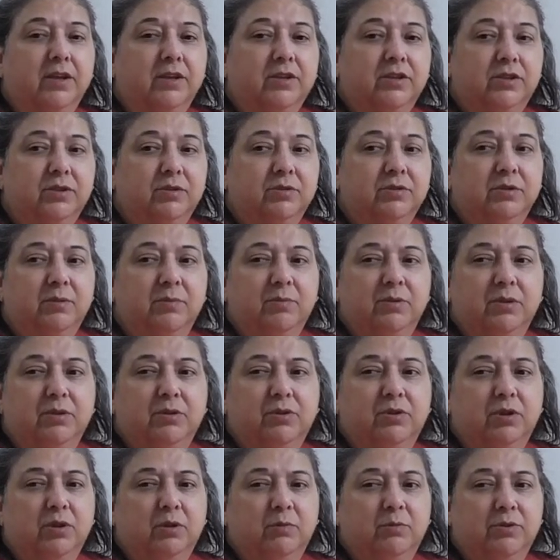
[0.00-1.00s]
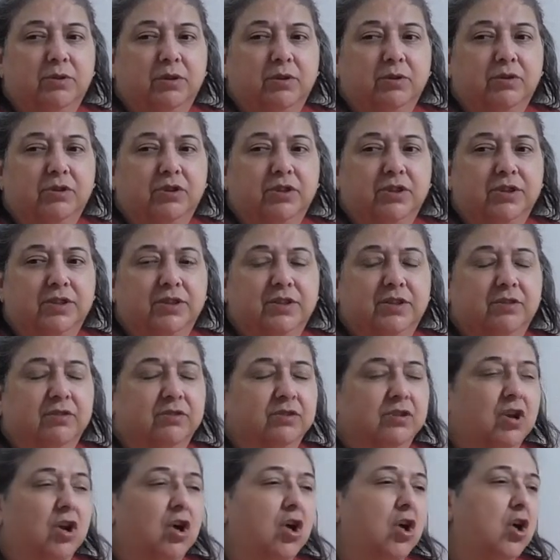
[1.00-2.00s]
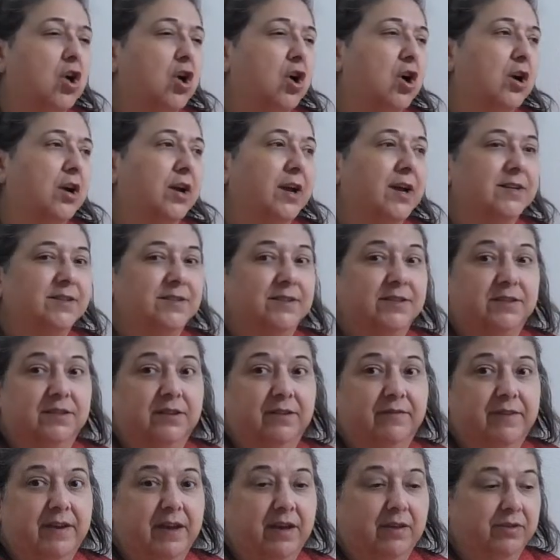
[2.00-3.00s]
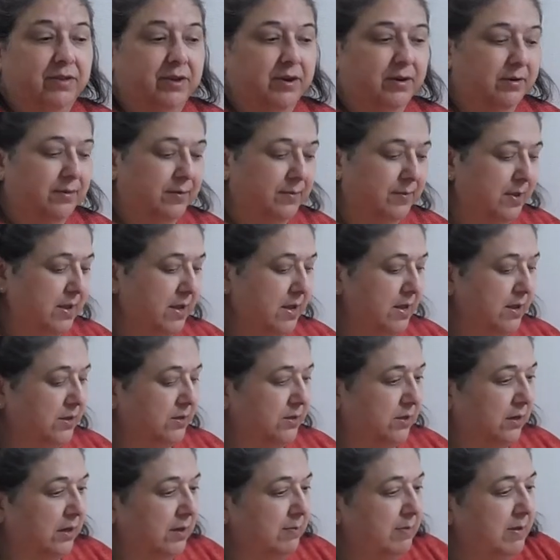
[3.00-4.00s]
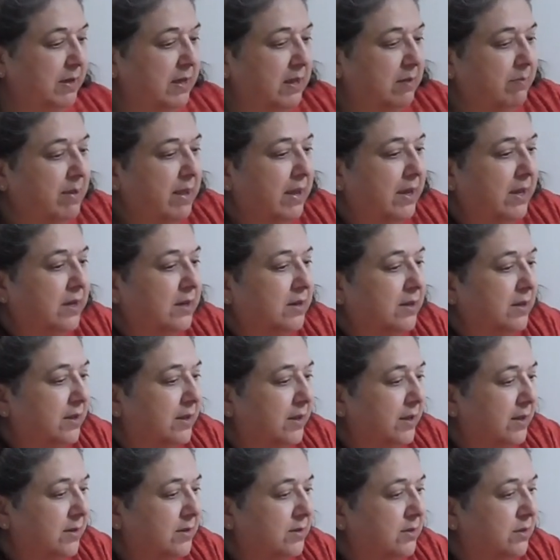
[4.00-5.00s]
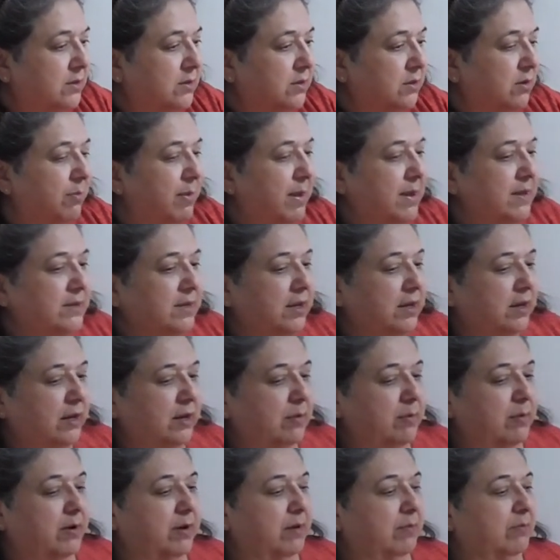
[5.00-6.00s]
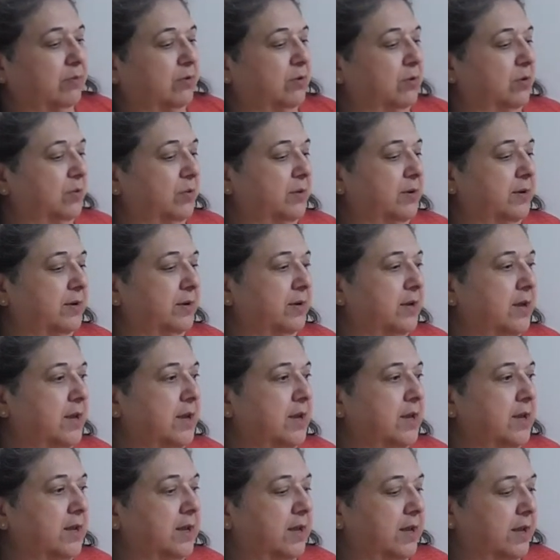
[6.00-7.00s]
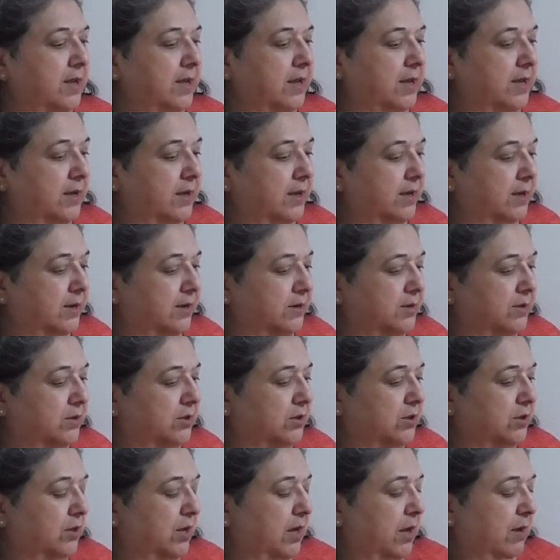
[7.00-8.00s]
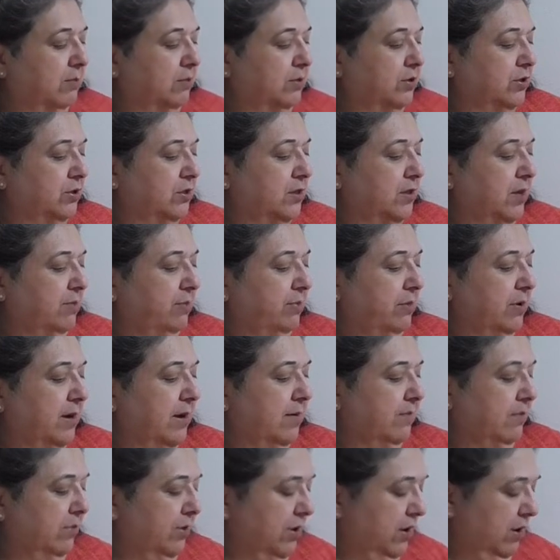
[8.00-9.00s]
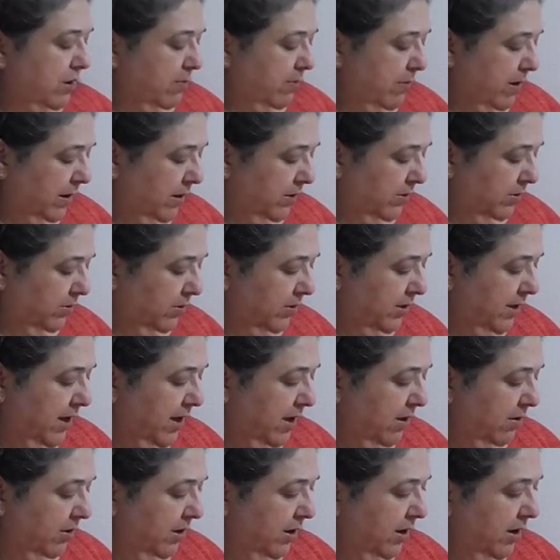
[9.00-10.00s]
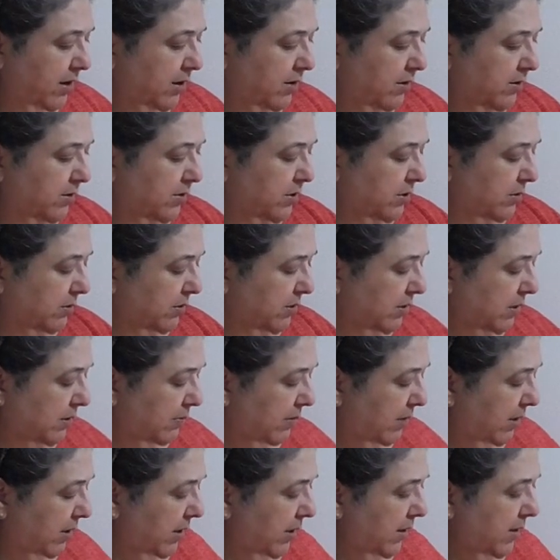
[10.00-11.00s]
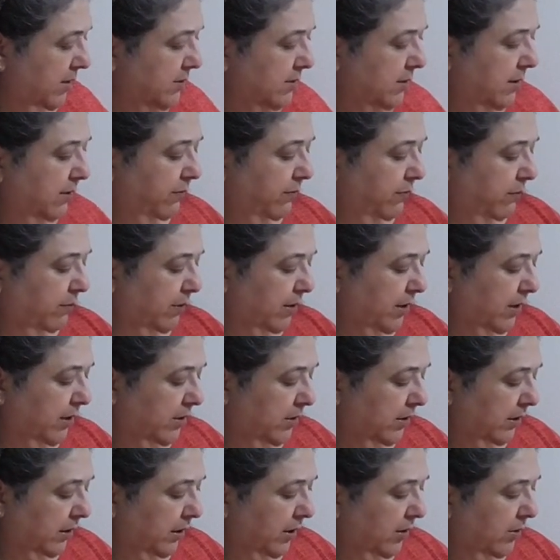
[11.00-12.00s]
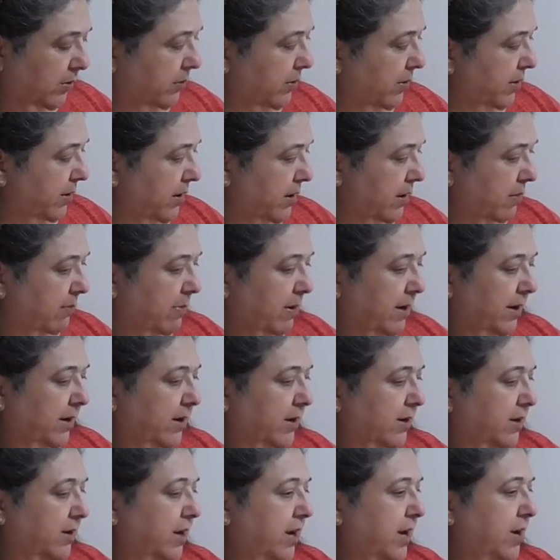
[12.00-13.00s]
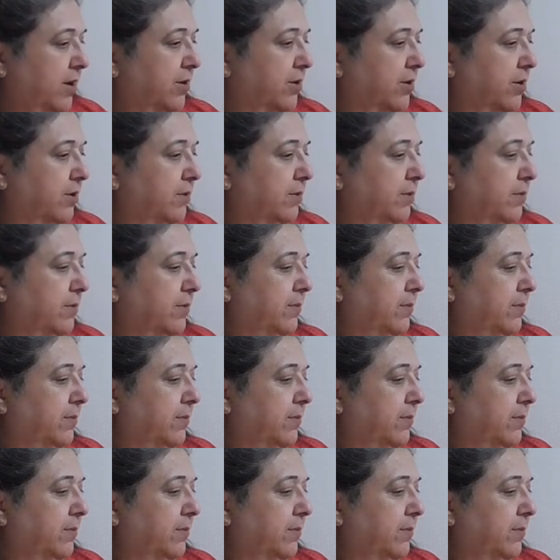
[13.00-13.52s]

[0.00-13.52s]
do some YouTube searches. There's all kinds of stuff out there. So let me get back into this. So basically what I'm doing is I'm just dumping everything on my little towel here, so it's going to be easy for me to load up my container.